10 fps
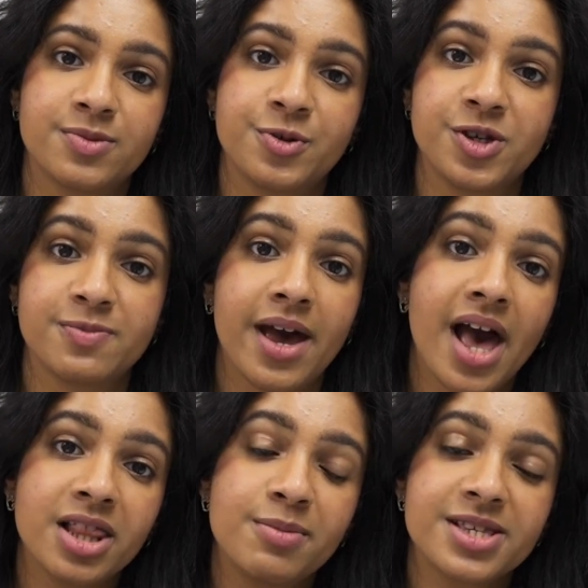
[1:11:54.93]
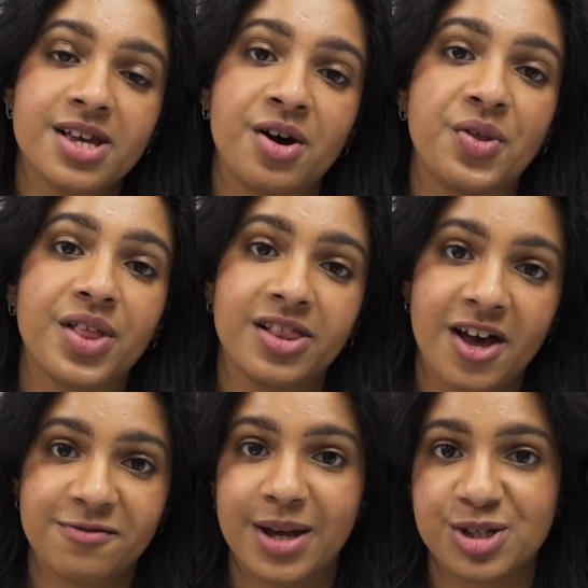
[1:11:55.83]
produced by LMSL, the
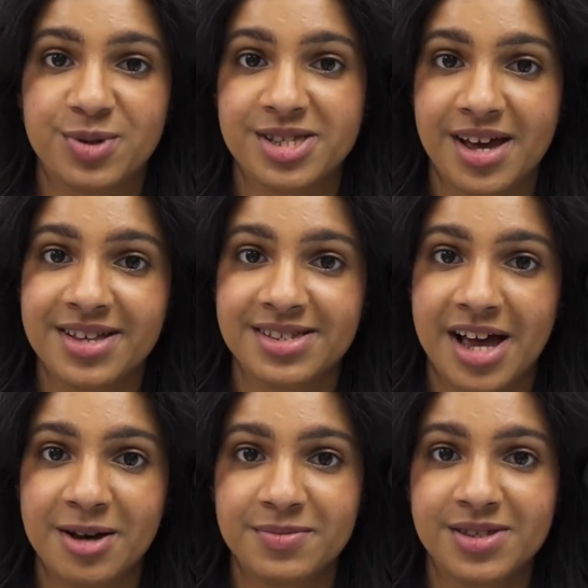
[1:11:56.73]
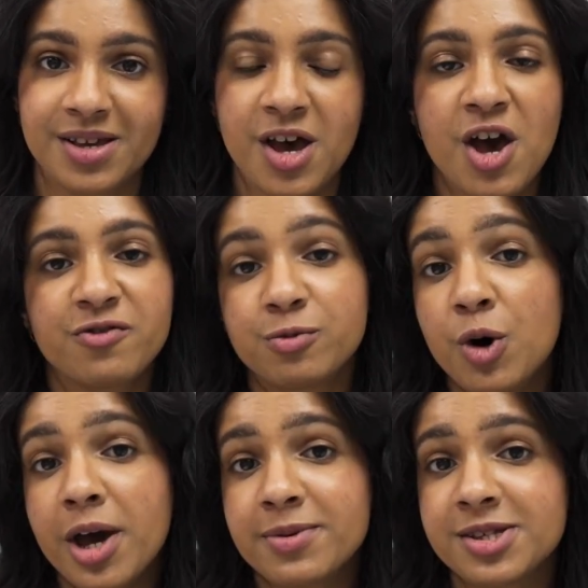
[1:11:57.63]
Life Management Science Labs. For
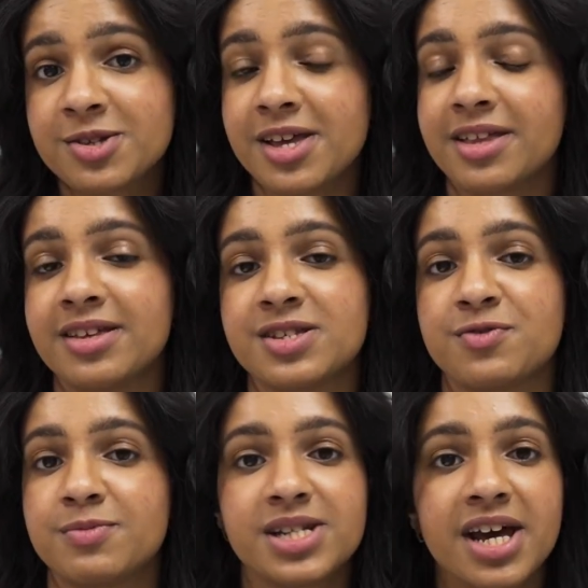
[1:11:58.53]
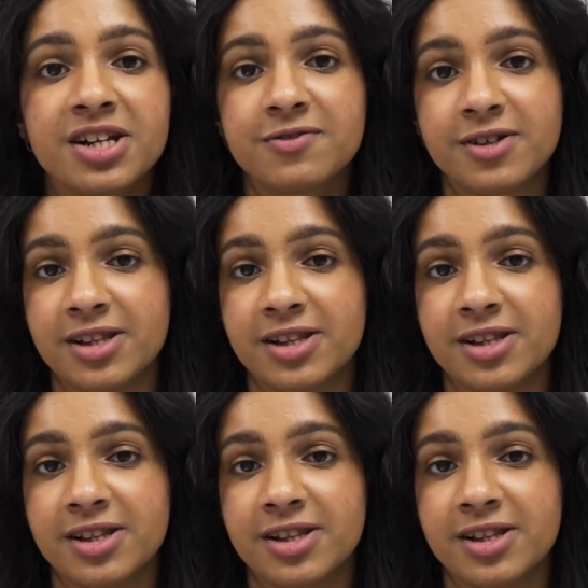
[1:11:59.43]
more episodes like this from 10 different